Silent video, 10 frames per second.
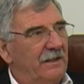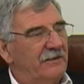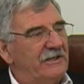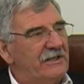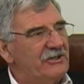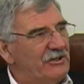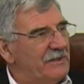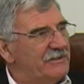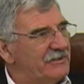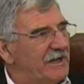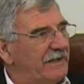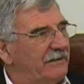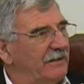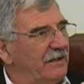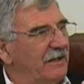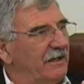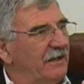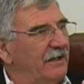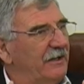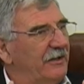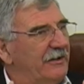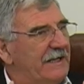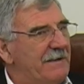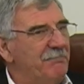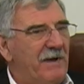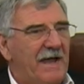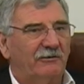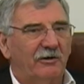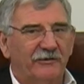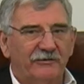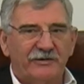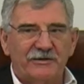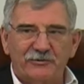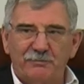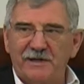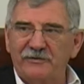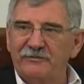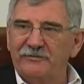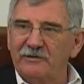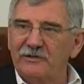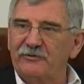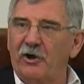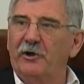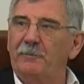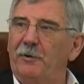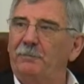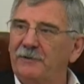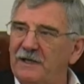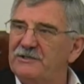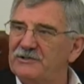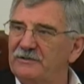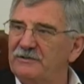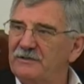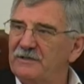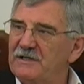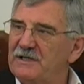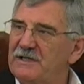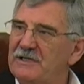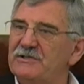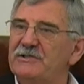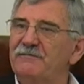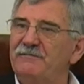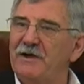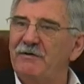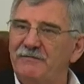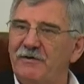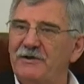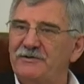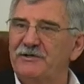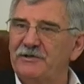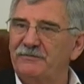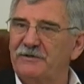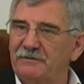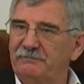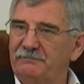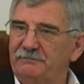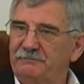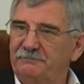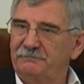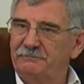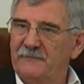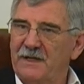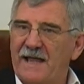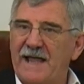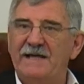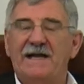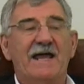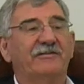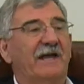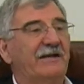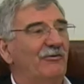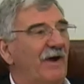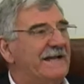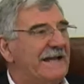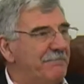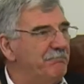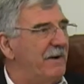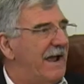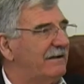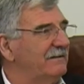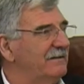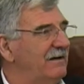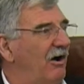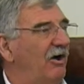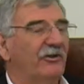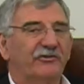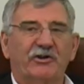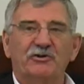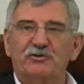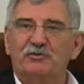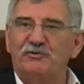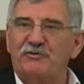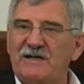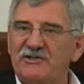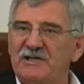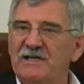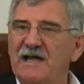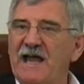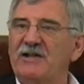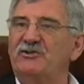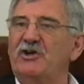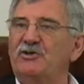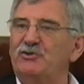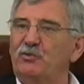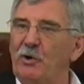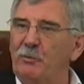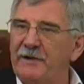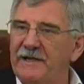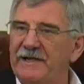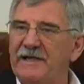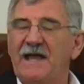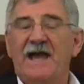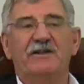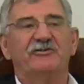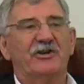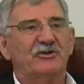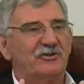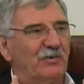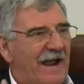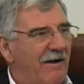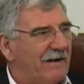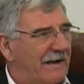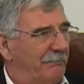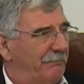The issue is that the impact of an essential medicines list on our population is very, very significant. And it has a great impact on the social structure and social well-being and social outcome